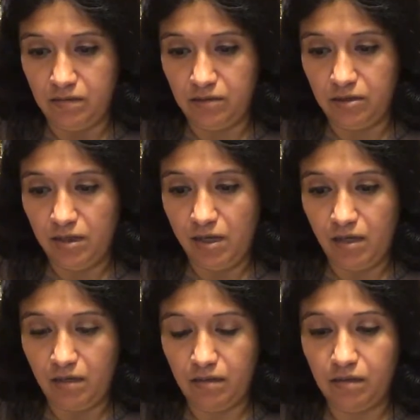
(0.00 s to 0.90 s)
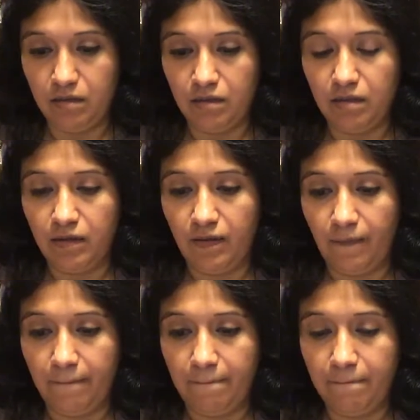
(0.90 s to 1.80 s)
chat?
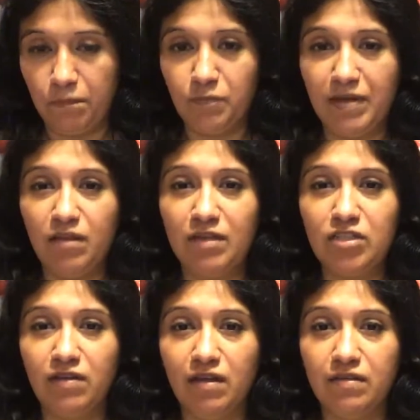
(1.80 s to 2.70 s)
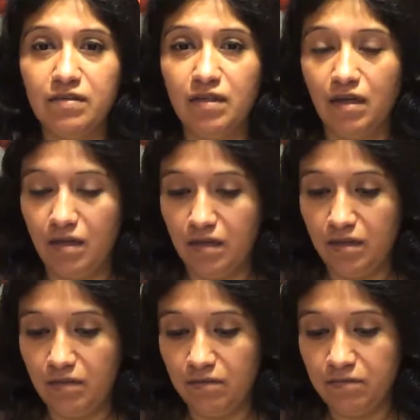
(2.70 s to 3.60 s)
Which, by the way, too, how is the
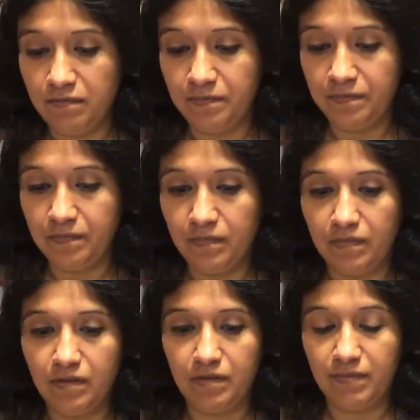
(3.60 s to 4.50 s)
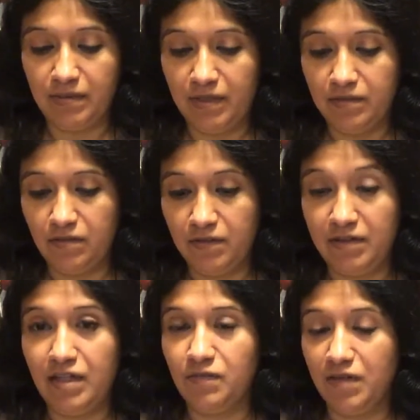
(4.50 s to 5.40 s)
audio? Because my mic is over here.
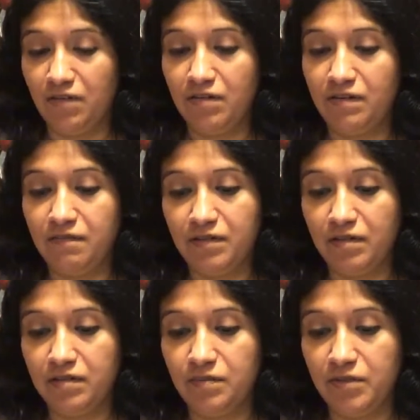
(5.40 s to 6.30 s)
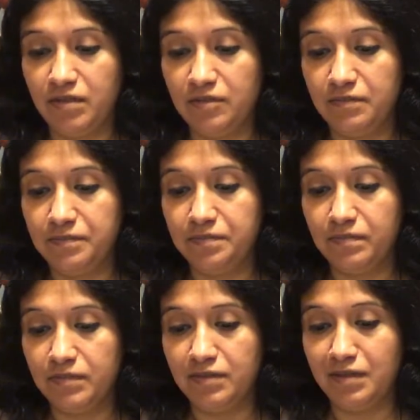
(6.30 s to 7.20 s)
Yeah, that's what I heard for in smoothies.
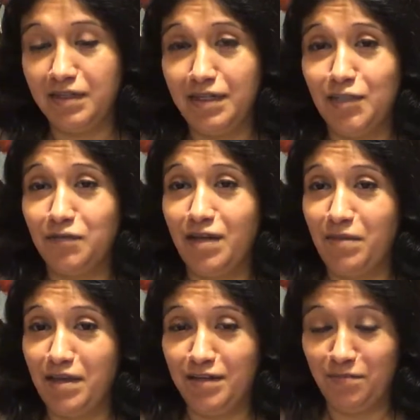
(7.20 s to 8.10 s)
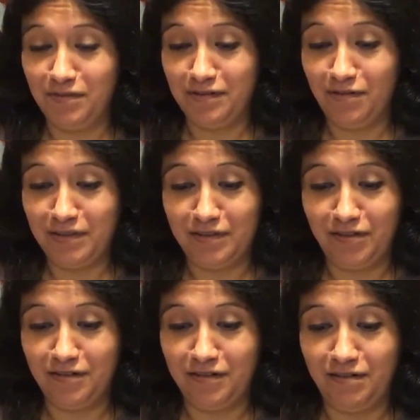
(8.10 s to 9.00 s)
So I think that's what I might end up using the rest of the
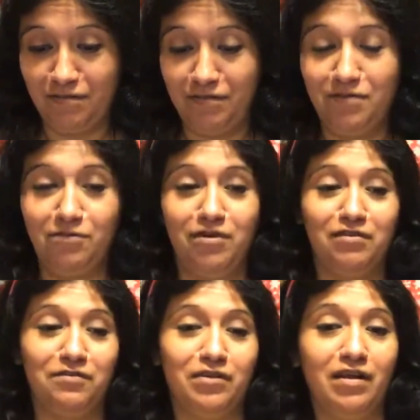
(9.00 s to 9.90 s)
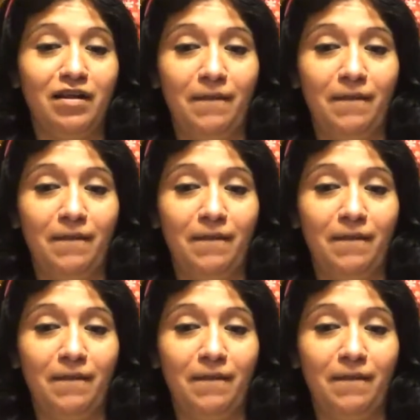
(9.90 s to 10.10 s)
coconut water for.